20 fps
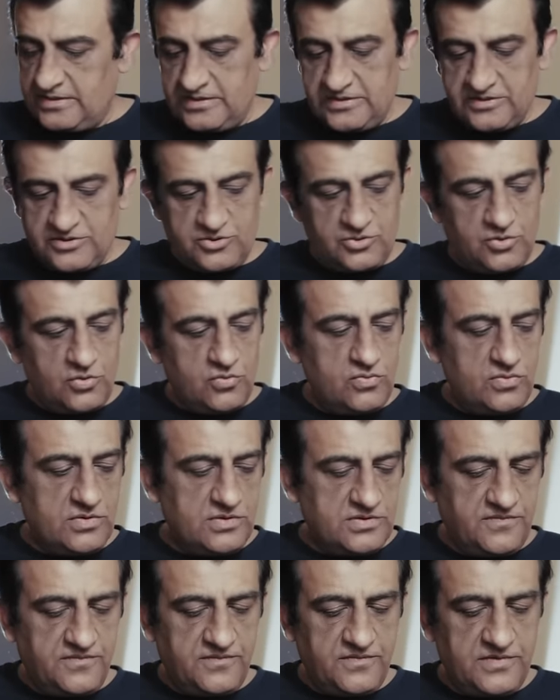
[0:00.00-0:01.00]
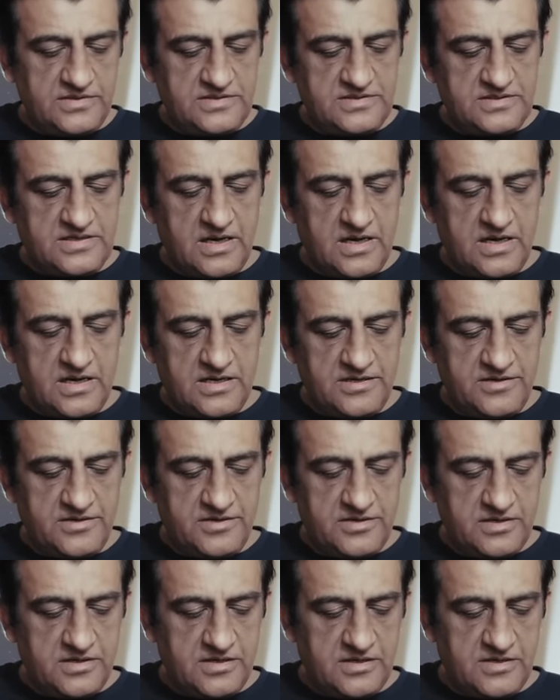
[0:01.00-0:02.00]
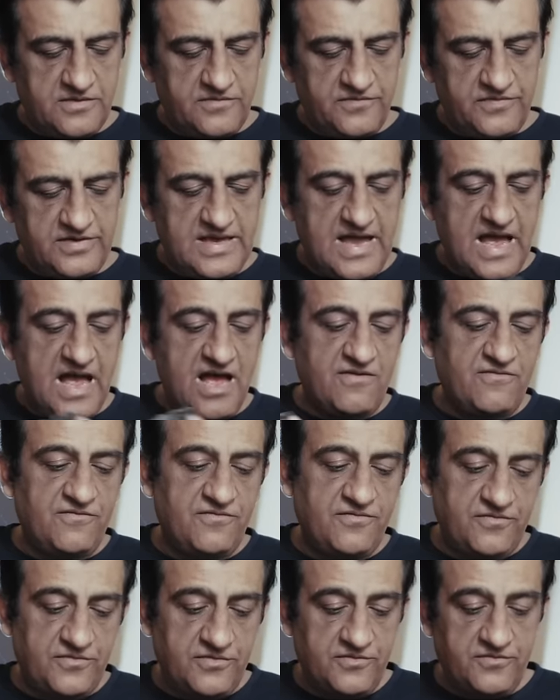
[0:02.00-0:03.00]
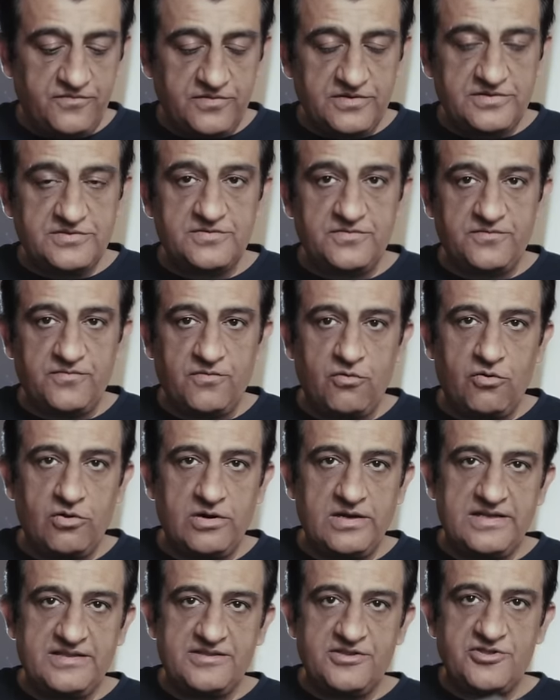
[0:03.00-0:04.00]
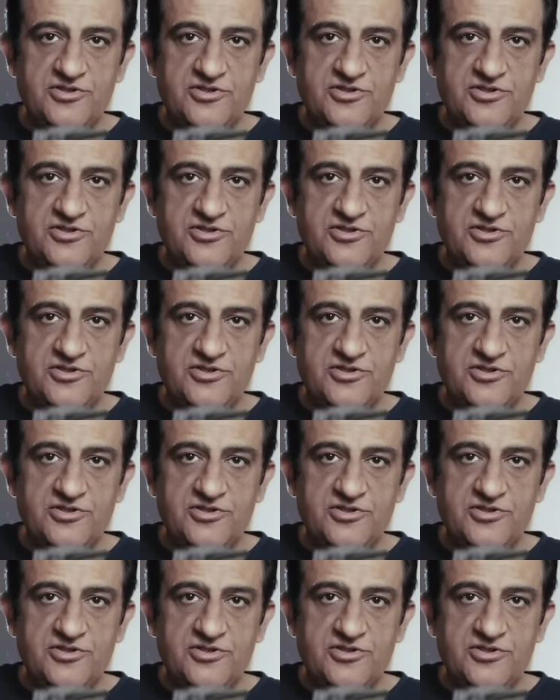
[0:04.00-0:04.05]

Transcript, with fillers: So the first card uh, we have, uh, first of all, in the